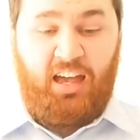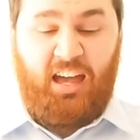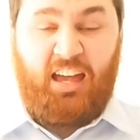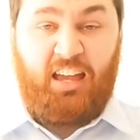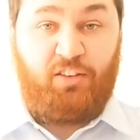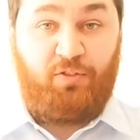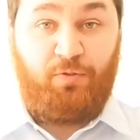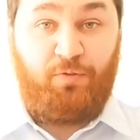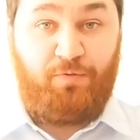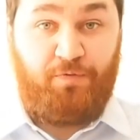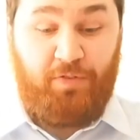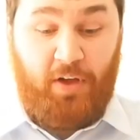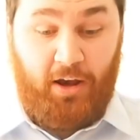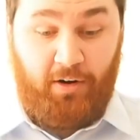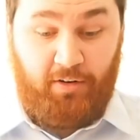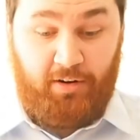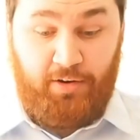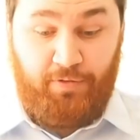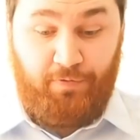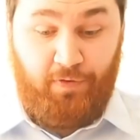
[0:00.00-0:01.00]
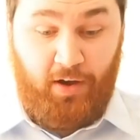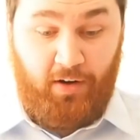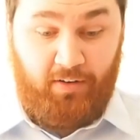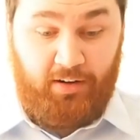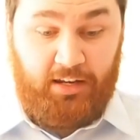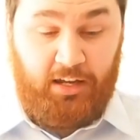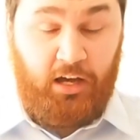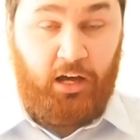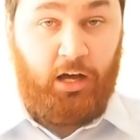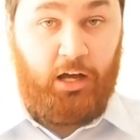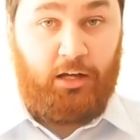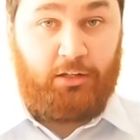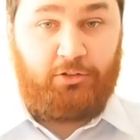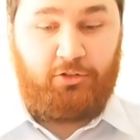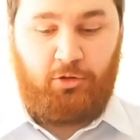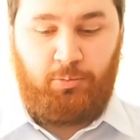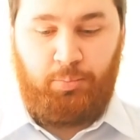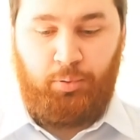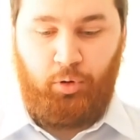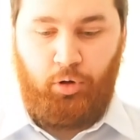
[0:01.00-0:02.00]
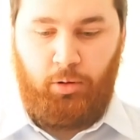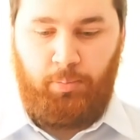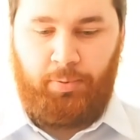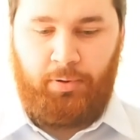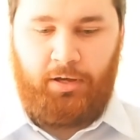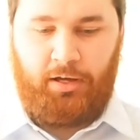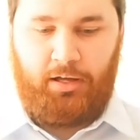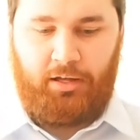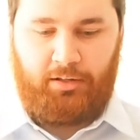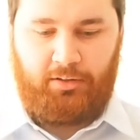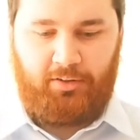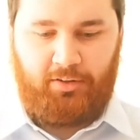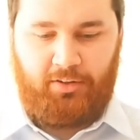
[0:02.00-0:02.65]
it's very, very hard to pull apart.